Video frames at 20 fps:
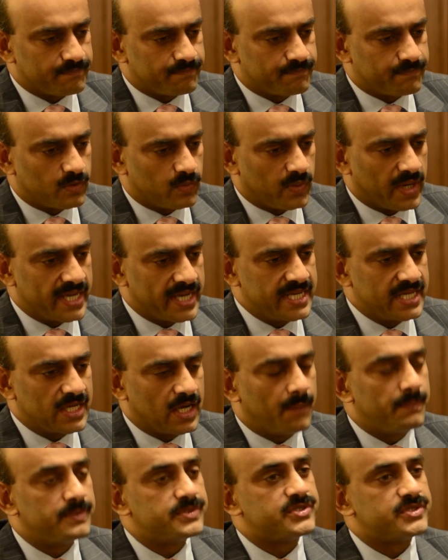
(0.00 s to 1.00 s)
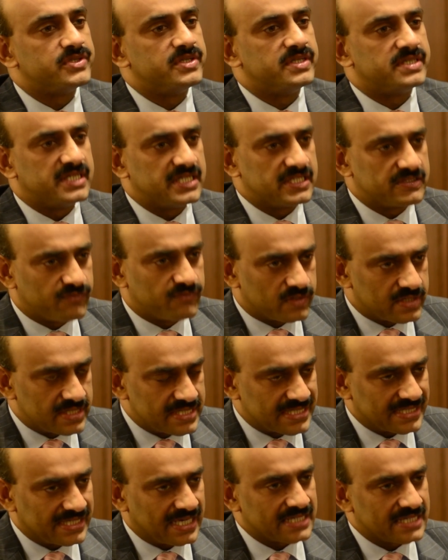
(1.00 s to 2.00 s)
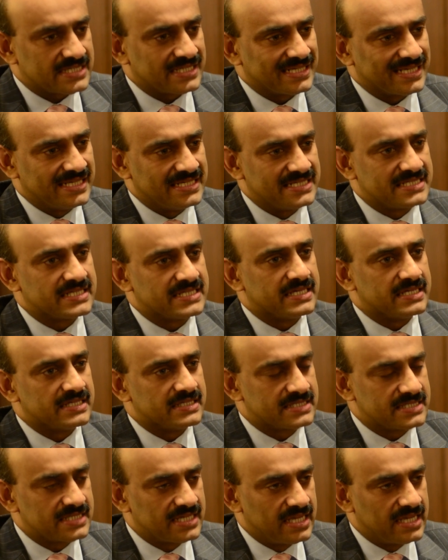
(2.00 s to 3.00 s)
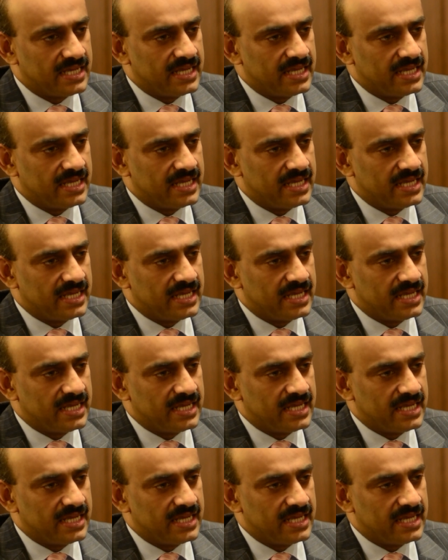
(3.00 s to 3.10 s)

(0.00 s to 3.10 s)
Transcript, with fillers: providing opportunities for international interns